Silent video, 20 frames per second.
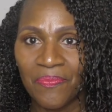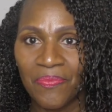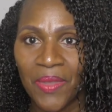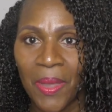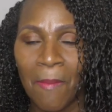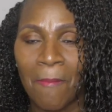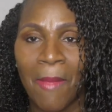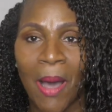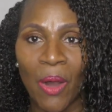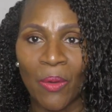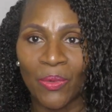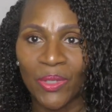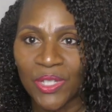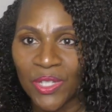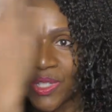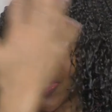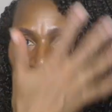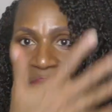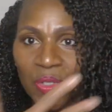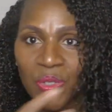my
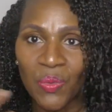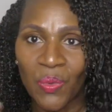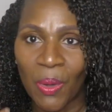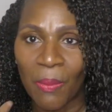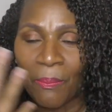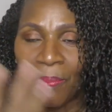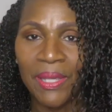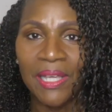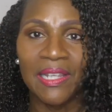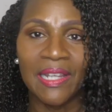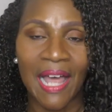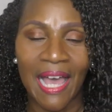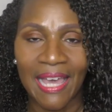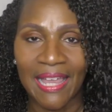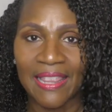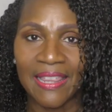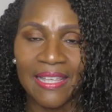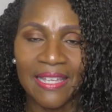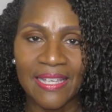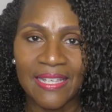results would be like
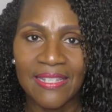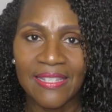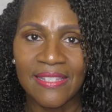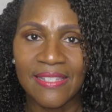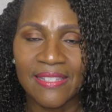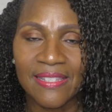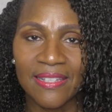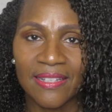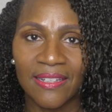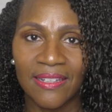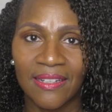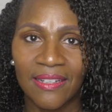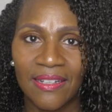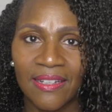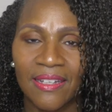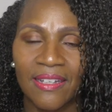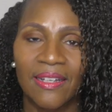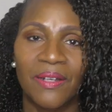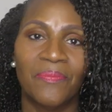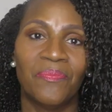this
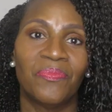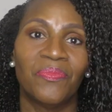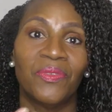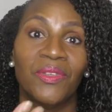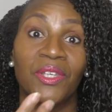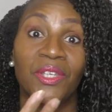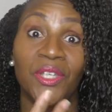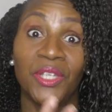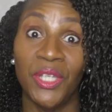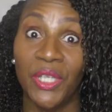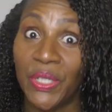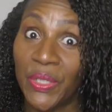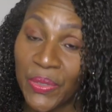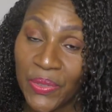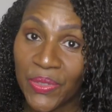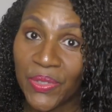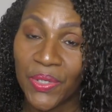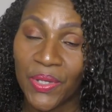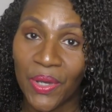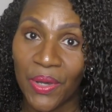years
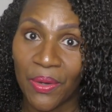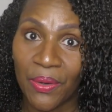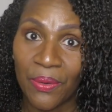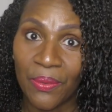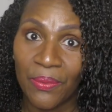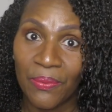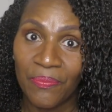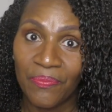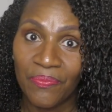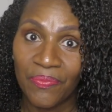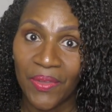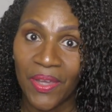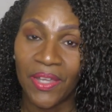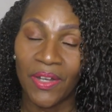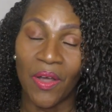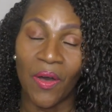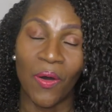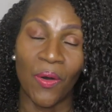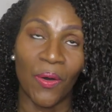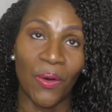ago, and
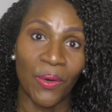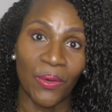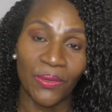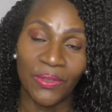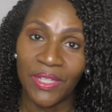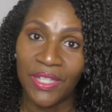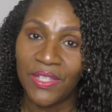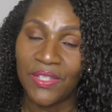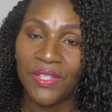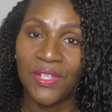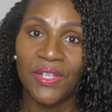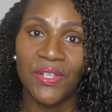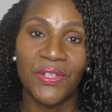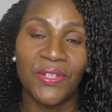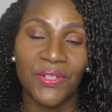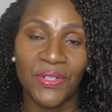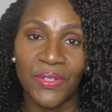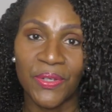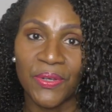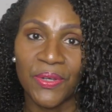all these
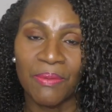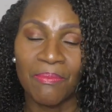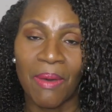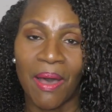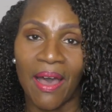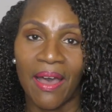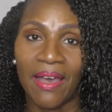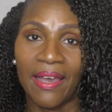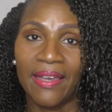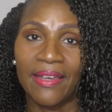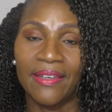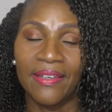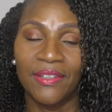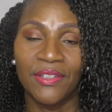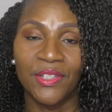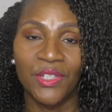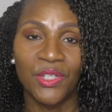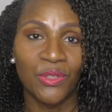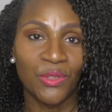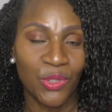years during my
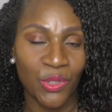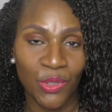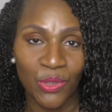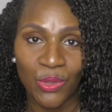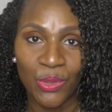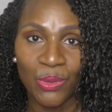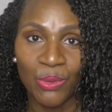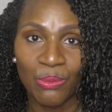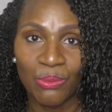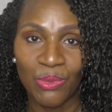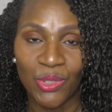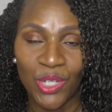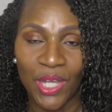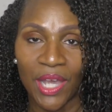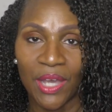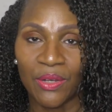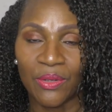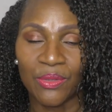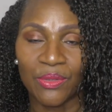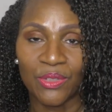YouTube
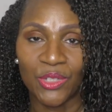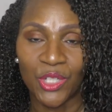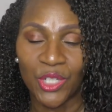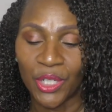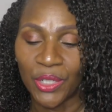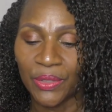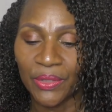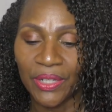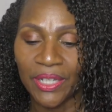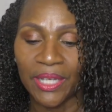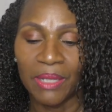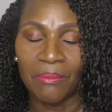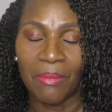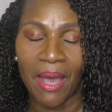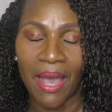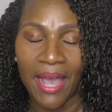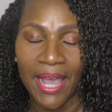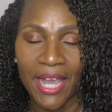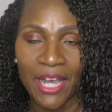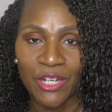channel journey and my
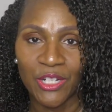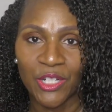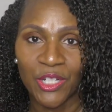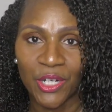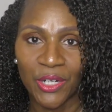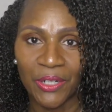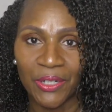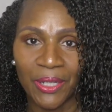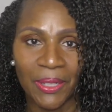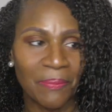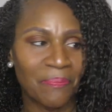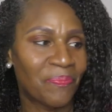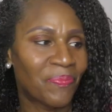hair journey,